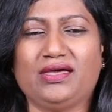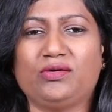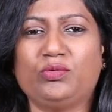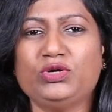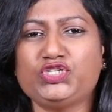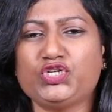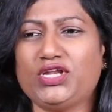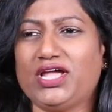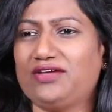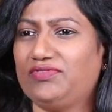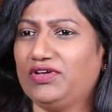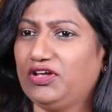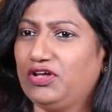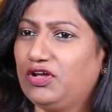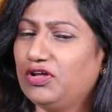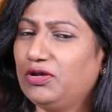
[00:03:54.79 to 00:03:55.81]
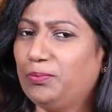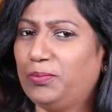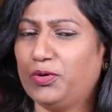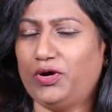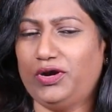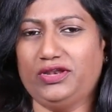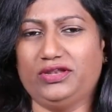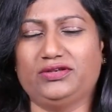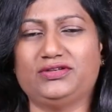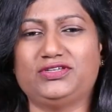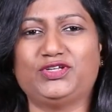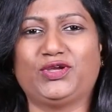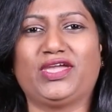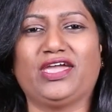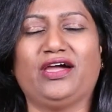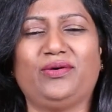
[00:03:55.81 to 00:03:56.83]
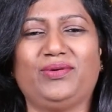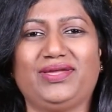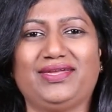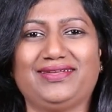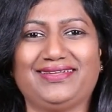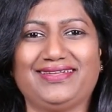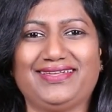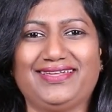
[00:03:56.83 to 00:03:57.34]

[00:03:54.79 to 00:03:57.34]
We should have a good burden to carry.